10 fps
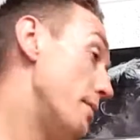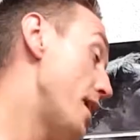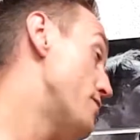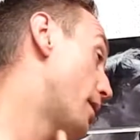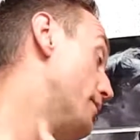
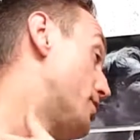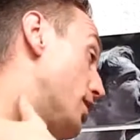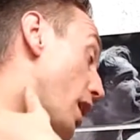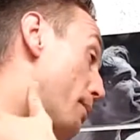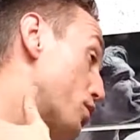even up into
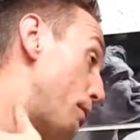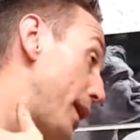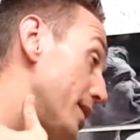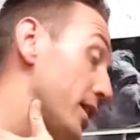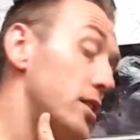the upper
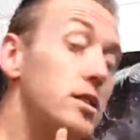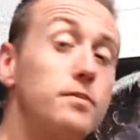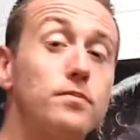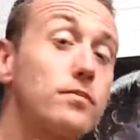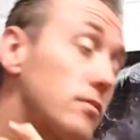trapezius,
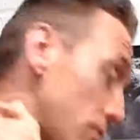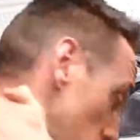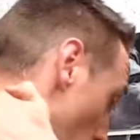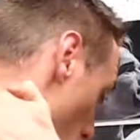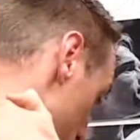
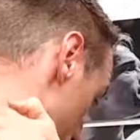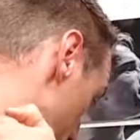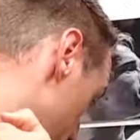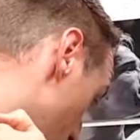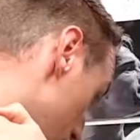which
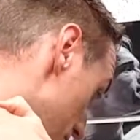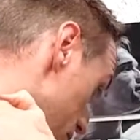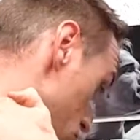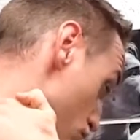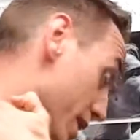is the
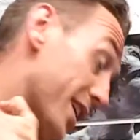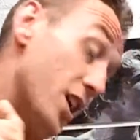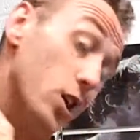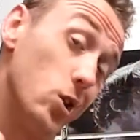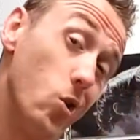muscle running
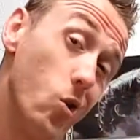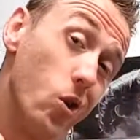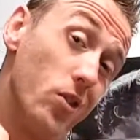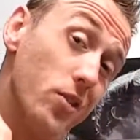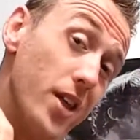
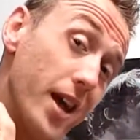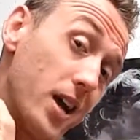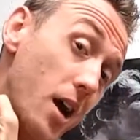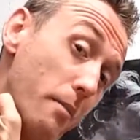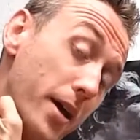along the
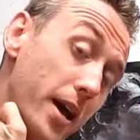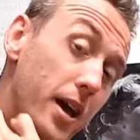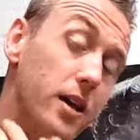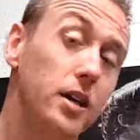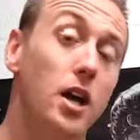neck up
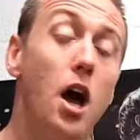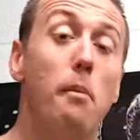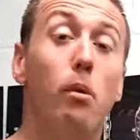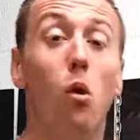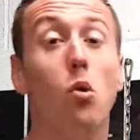here,
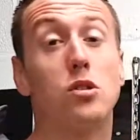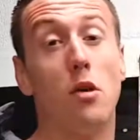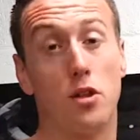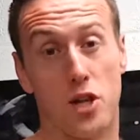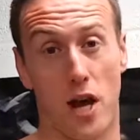but
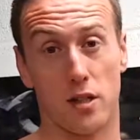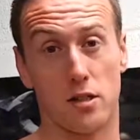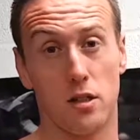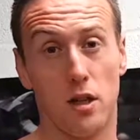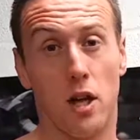also the
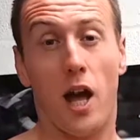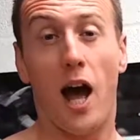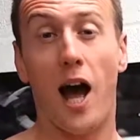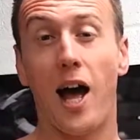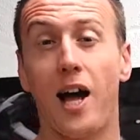chest.
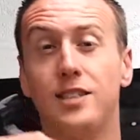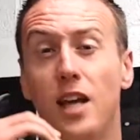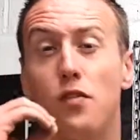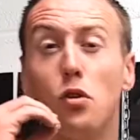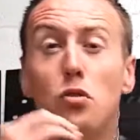
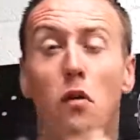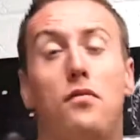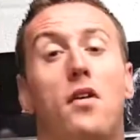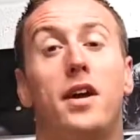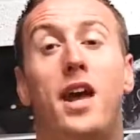And if you're not
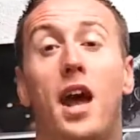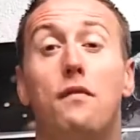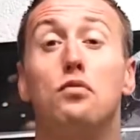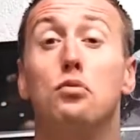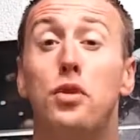very
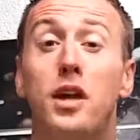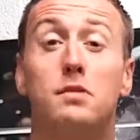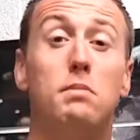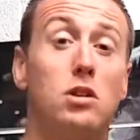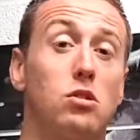careful,
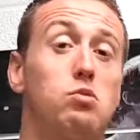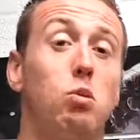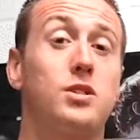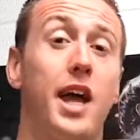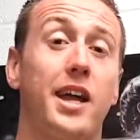these muscles
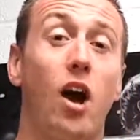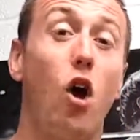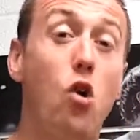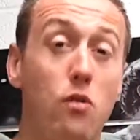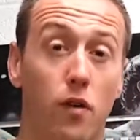will take
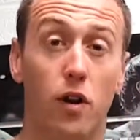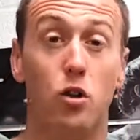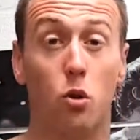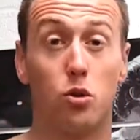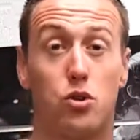over
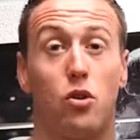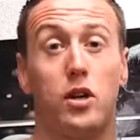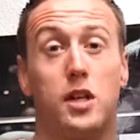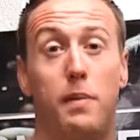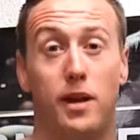your
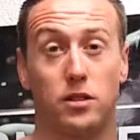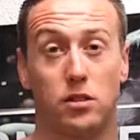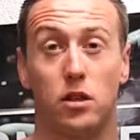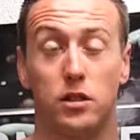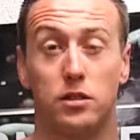tricep
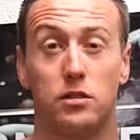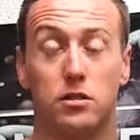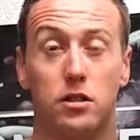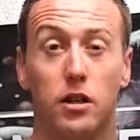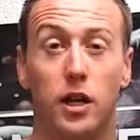exercise.
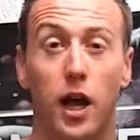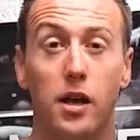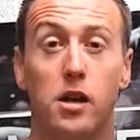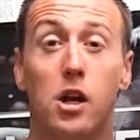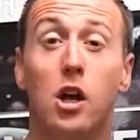
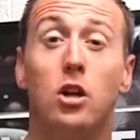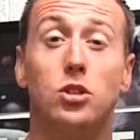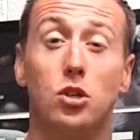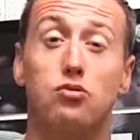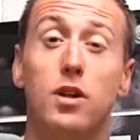Okay,
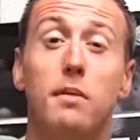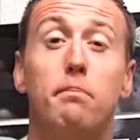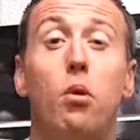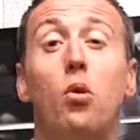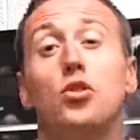so it's really
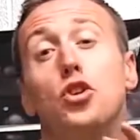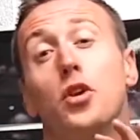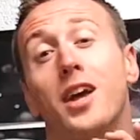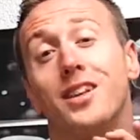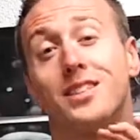important that
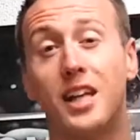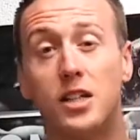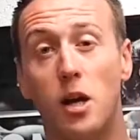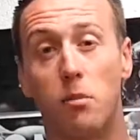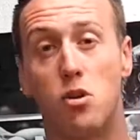you get the
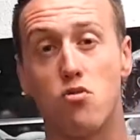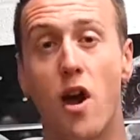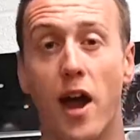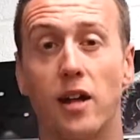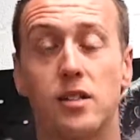setup
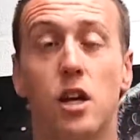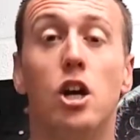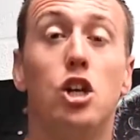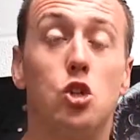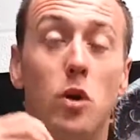correct
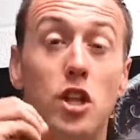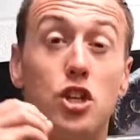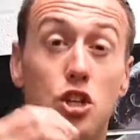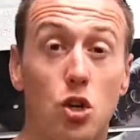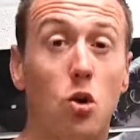to
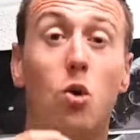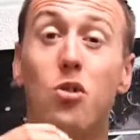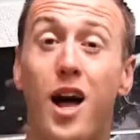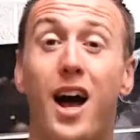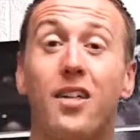
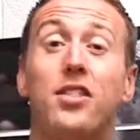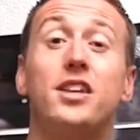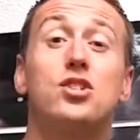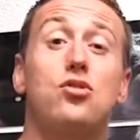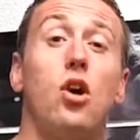ensure that
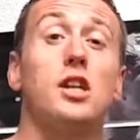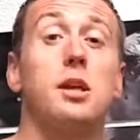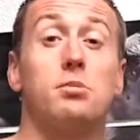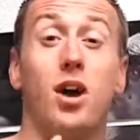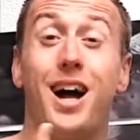these
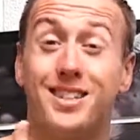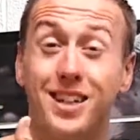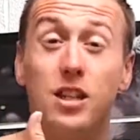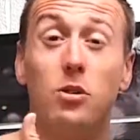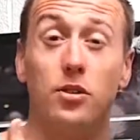triceps are
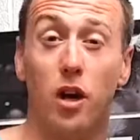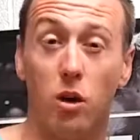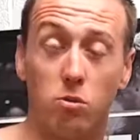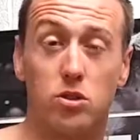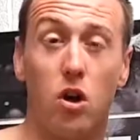actually loaded the
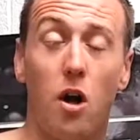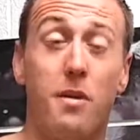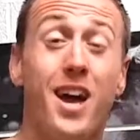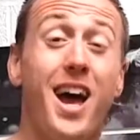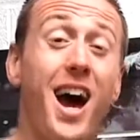whole
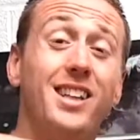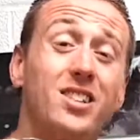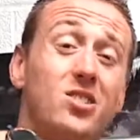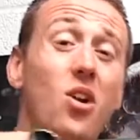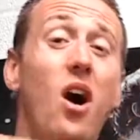time, and
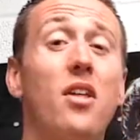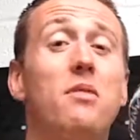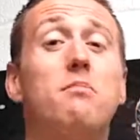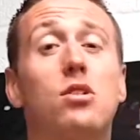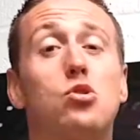it's not
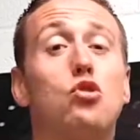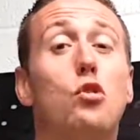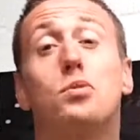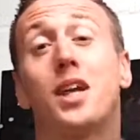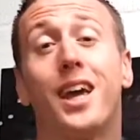other muscle
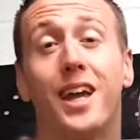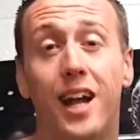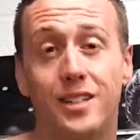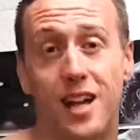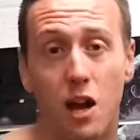groups kicking
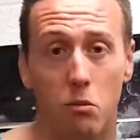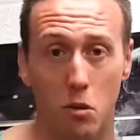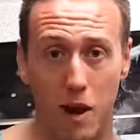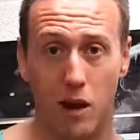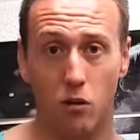in to help
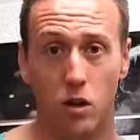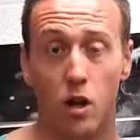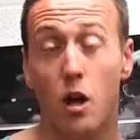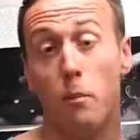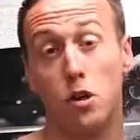them out.
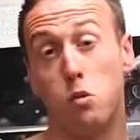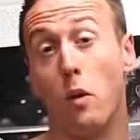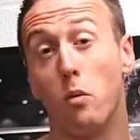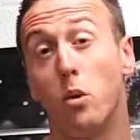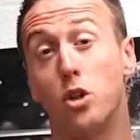Because what
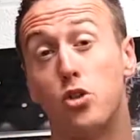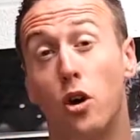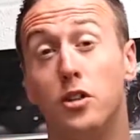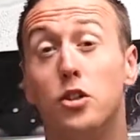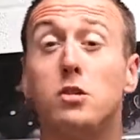we want to
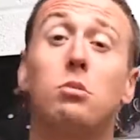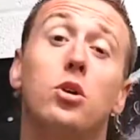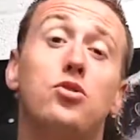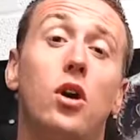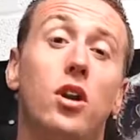try and do is we
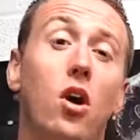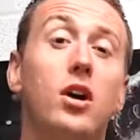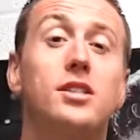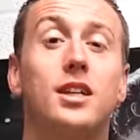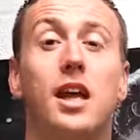want to try and
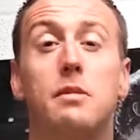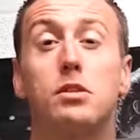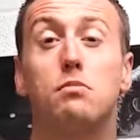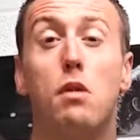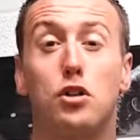isolate them
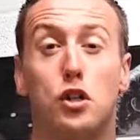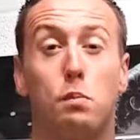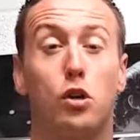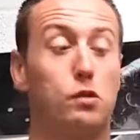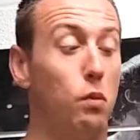as much as
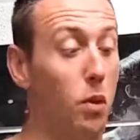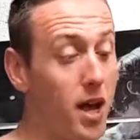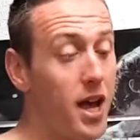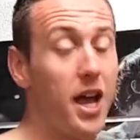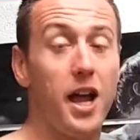possible
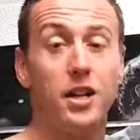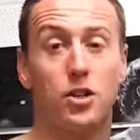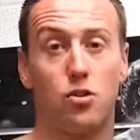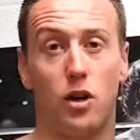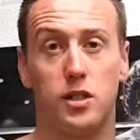in
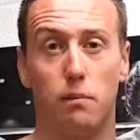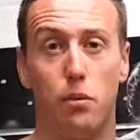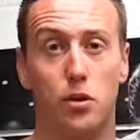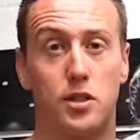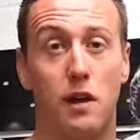a tricep
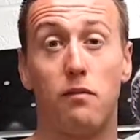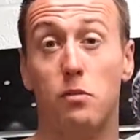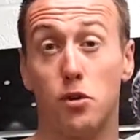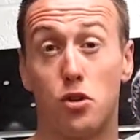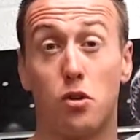pushdown for
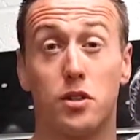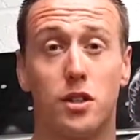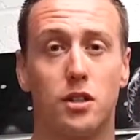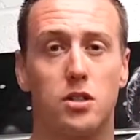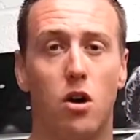the
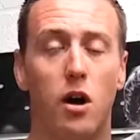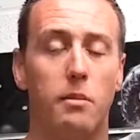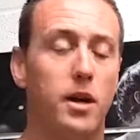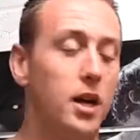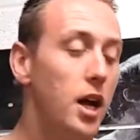majority of the
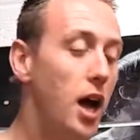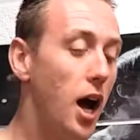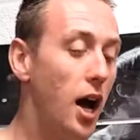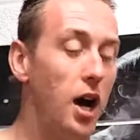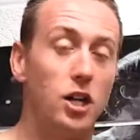time
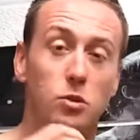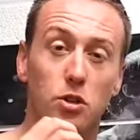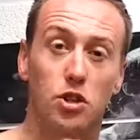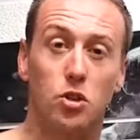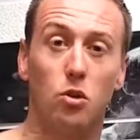to
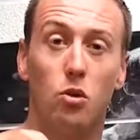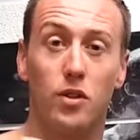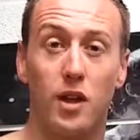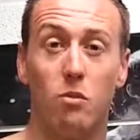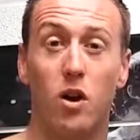ensure
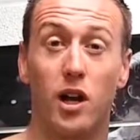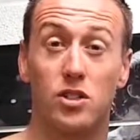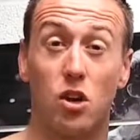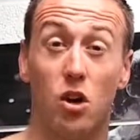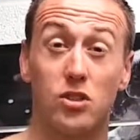they work
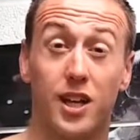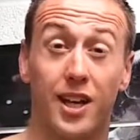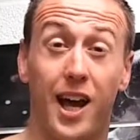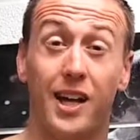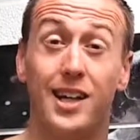as hard as they
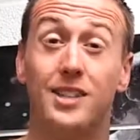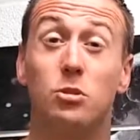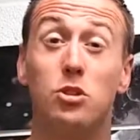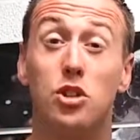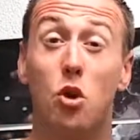can, and
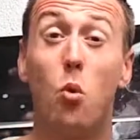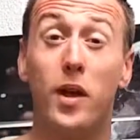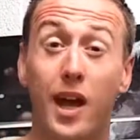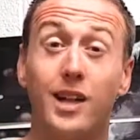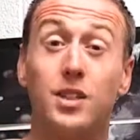to ensure
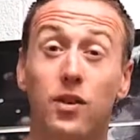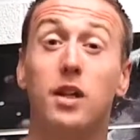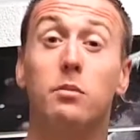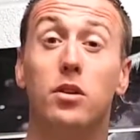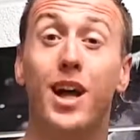we get
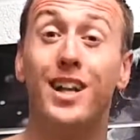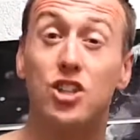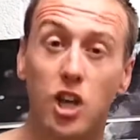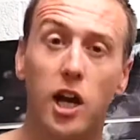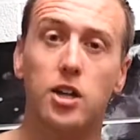development
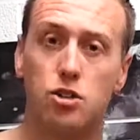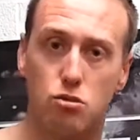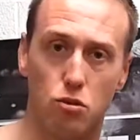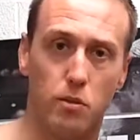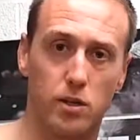and change
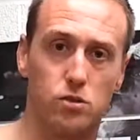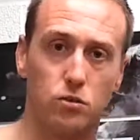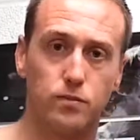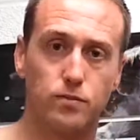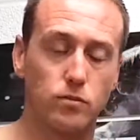through the muscle.